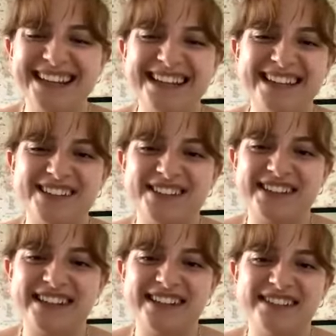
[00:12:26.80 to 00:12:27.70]

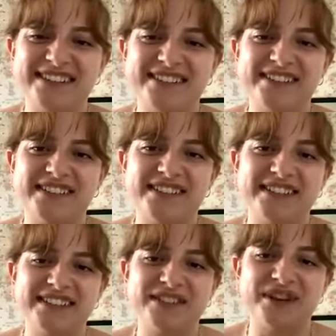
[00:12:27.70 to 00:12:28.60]

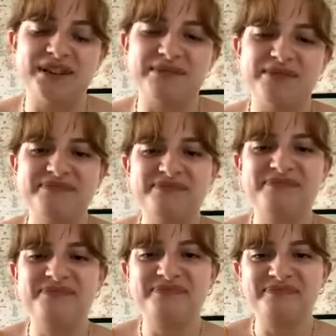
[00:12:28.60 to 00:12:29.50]

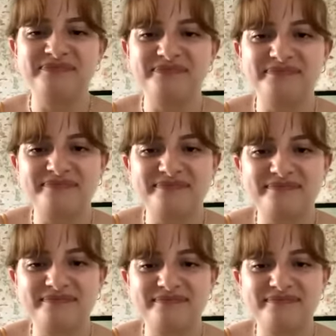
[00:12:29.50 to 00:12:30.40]

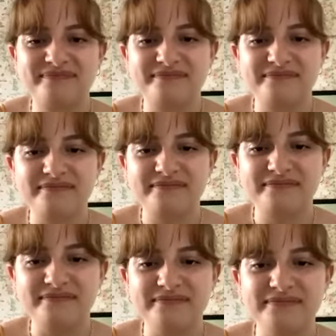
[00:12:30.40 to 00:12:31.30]

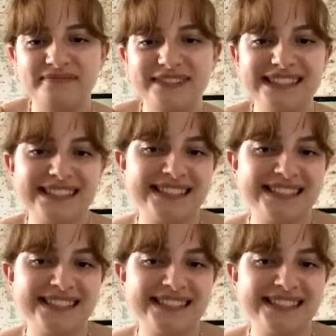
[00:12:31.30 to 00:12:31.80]
[no speech]